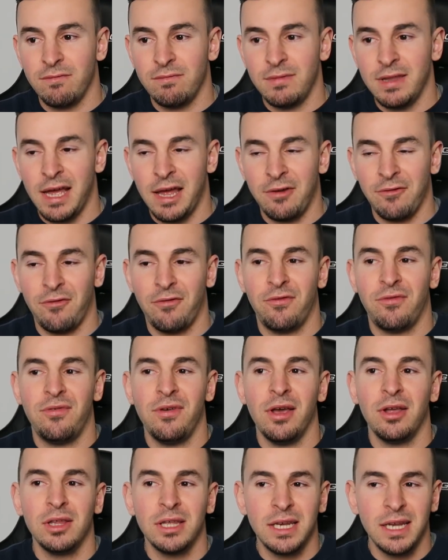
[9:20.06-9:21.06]
not
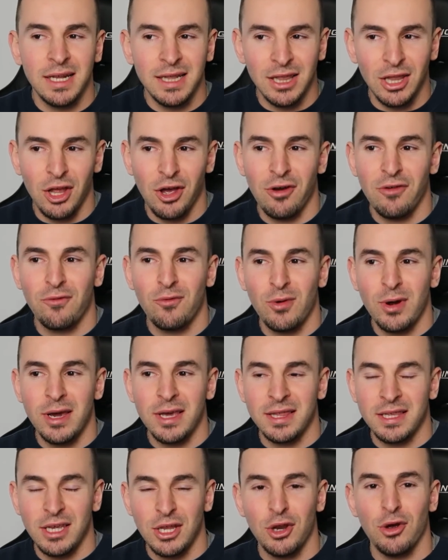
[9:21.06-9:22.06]
fallen in love
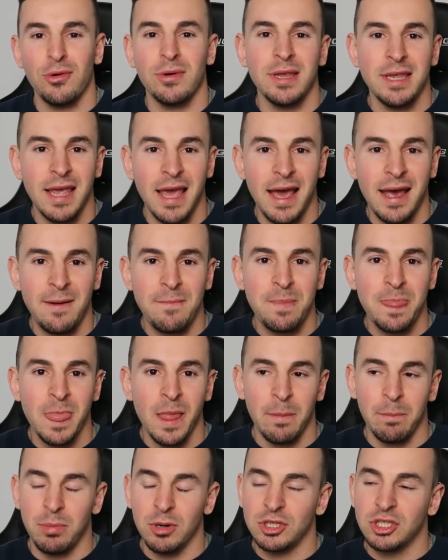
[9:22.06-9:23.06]
with, you know, yet,
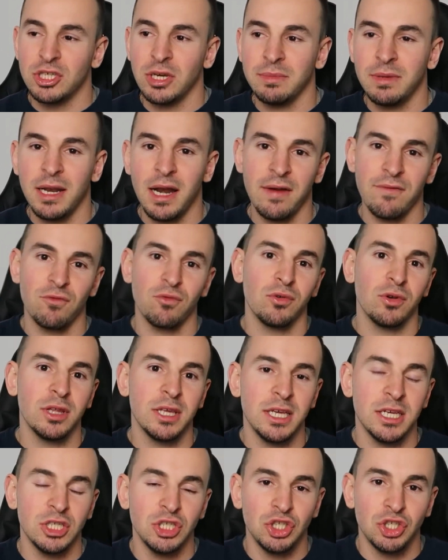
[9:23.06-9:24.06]
but something I've
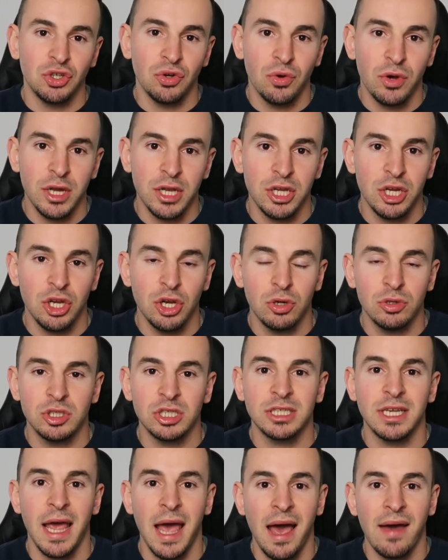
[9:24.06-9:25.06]
really enjoyed, you know,
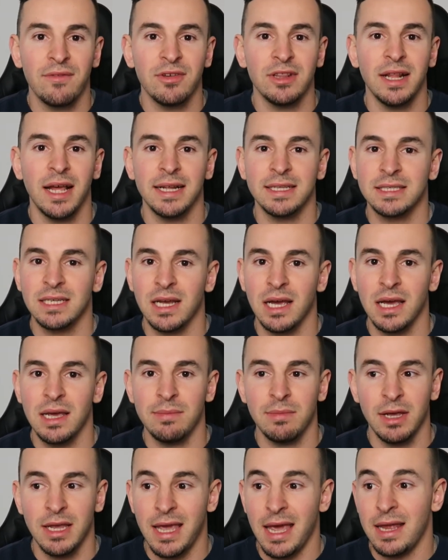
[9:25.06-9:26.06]
just having that
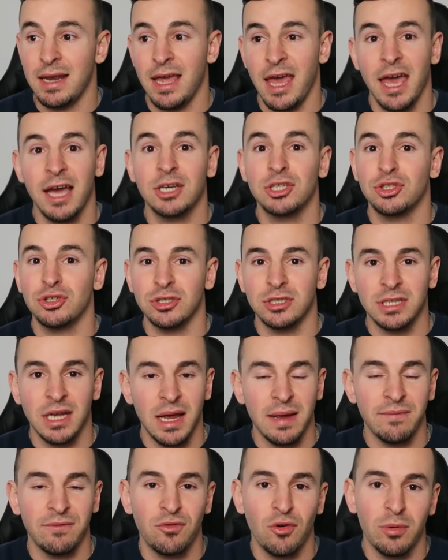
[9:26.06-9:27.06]
time, again, extra
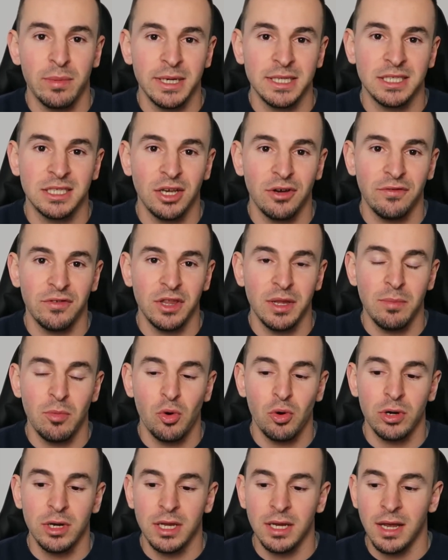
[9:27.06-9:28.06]
time for myself in the
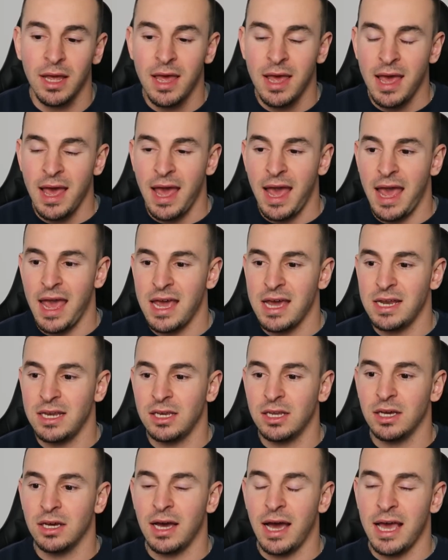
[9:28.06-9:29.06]
morning.
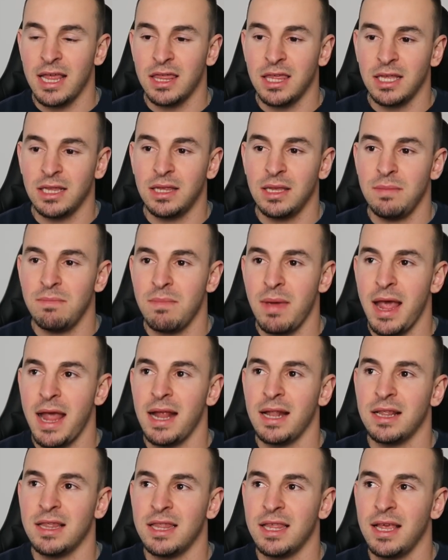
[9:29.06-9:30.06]
And uh, I think the
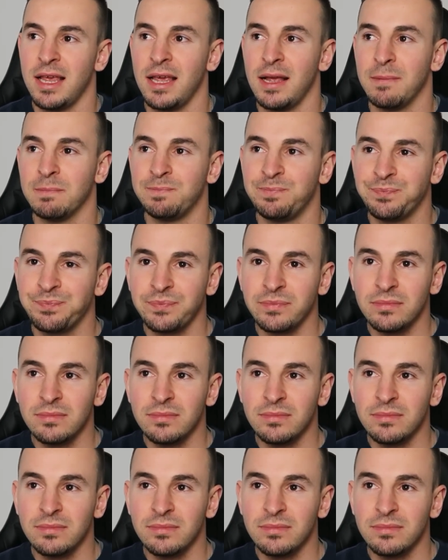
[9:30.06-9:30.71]
main thing